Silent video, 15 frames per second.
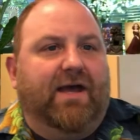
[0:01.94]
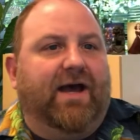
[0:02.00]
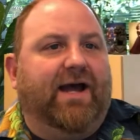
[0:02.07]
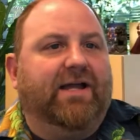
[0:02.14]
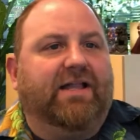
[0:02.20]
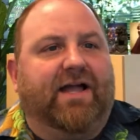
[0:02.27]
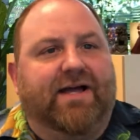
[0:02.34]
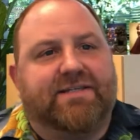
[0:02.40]

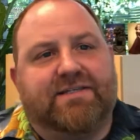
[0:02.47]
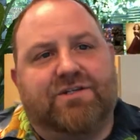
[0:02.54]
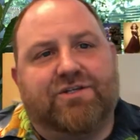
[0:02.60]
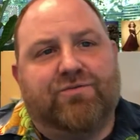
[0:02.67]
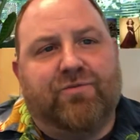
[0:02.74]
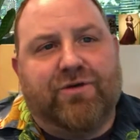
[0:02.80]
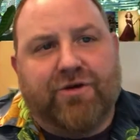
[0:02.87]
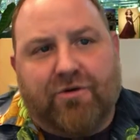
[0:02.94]
Hi class, I
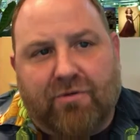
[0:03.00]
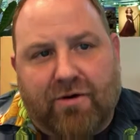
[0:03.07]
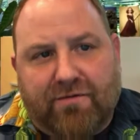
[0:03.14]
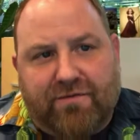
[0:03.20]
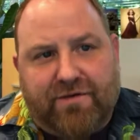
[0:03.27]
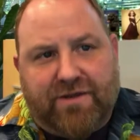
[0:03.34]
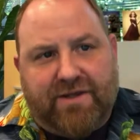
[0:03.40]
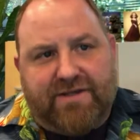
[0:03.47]
just want to go
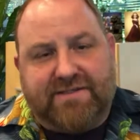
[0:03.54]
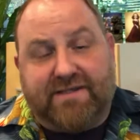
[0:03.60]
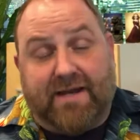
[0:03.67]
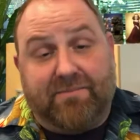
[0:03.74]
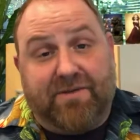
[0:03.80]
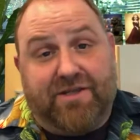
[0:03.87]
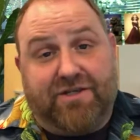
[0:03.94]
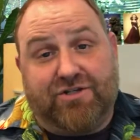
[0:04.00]
over the
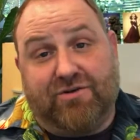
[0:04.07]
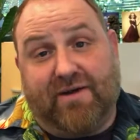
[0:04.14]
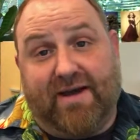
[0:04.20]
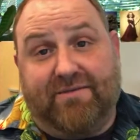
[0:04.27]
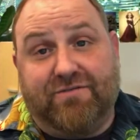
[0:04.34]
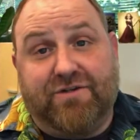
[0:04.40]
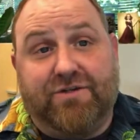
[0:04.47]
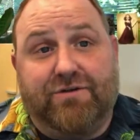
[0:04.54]
assignment that you
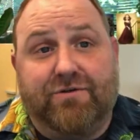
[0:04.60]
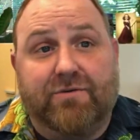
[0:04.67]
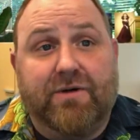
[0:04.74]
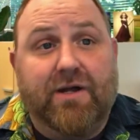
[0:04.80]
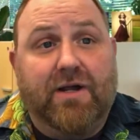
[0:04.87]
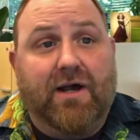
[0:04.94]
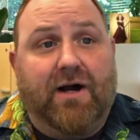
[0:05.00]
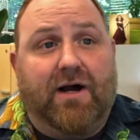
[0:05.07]
have due
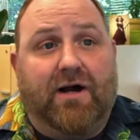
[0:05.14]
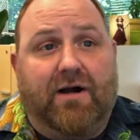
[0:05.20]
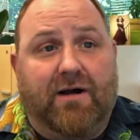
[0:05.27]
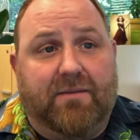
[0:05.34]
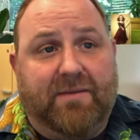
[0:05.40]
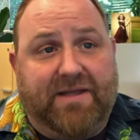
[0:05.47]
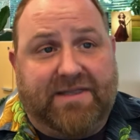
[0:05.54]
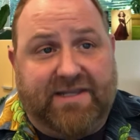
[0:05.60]

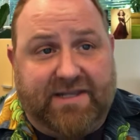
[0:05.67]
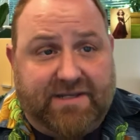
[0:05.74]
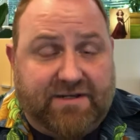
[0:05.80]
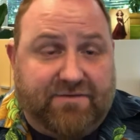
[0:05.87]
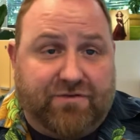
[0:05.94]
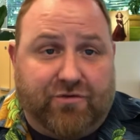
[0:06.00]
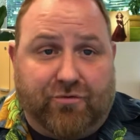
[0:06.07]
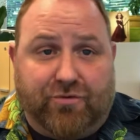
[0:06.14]
at the end
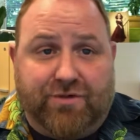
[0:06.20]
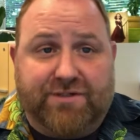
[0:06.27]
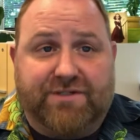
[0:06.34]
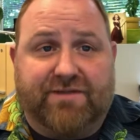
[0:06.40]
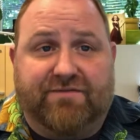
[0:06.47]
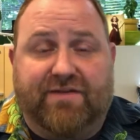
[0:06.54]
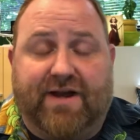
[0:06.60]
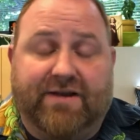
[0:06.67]
of course,
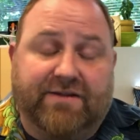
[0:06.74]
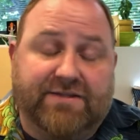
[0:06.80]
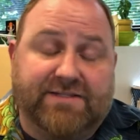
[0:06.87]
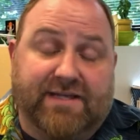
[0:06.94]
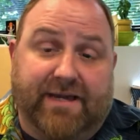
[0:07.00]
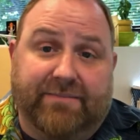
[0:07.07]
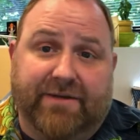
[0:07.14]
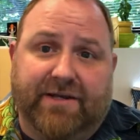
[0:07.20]
the final
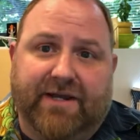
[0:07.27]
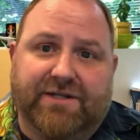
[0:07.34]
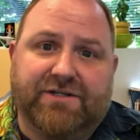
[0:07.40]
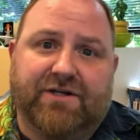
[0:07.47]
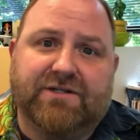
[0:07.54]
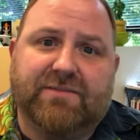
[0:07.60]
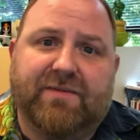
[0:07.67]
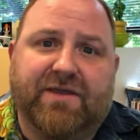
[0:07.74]
assignment. I
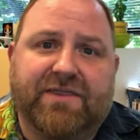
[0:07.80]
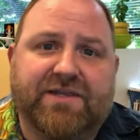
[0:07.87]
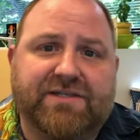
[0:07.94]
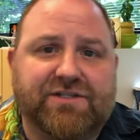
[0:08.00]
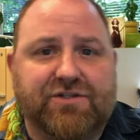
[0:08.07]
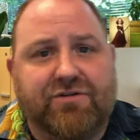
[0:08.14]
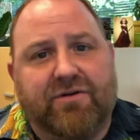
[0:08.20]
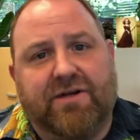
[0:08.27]
talked about
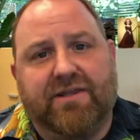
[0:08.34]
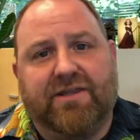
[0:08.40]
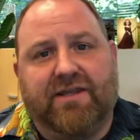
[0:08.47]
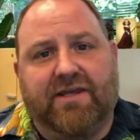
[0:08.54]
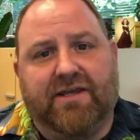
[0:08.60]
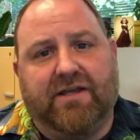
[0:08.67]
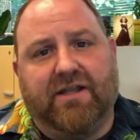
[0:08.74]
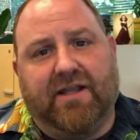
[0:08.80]
this during
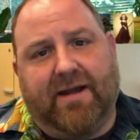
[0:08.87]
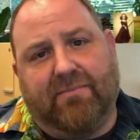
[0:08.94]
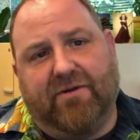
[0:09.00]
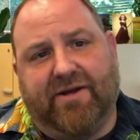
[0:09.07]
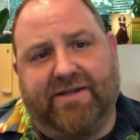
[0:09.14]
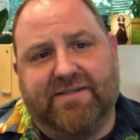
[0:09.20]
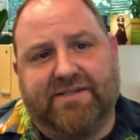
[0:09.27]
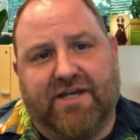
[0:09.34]
the
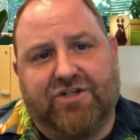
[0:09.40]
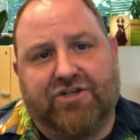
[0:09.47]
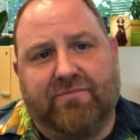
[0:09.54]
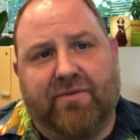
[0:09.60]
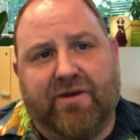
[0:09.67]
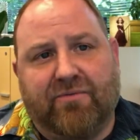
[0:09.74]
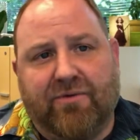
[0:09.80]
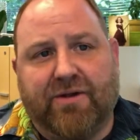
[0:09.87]
Collaborate session,
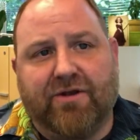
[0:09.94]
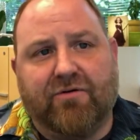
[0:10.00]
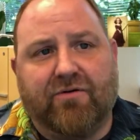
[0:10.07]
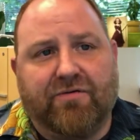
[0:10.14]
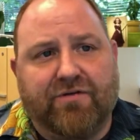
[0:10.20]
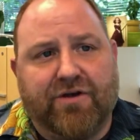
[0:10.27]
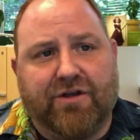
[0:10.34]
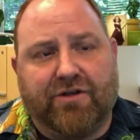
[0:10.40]
but I want to go
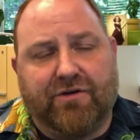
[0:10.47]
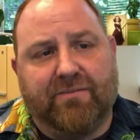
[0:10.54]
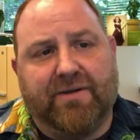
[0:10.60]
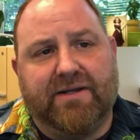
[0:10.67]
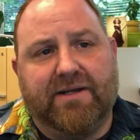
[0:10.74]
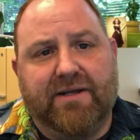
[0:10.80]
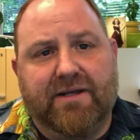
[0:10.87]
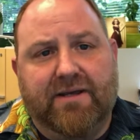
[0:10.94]
over it a little
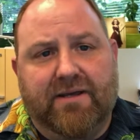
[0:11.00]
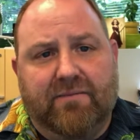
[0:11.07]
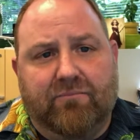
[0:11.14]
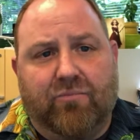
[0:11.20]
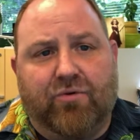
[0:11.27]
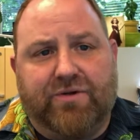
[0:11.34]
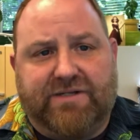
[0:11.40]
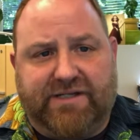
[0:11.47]
bit
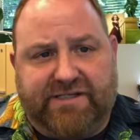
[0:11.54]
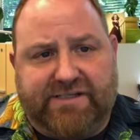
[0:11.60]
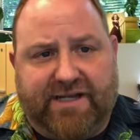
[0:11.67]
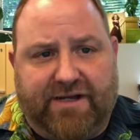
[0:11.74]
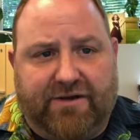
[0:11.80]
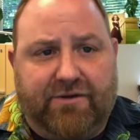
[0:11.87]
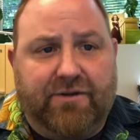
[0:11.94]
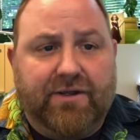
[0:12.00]
more
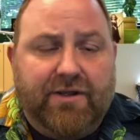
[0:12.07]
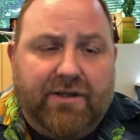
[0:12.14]
detail.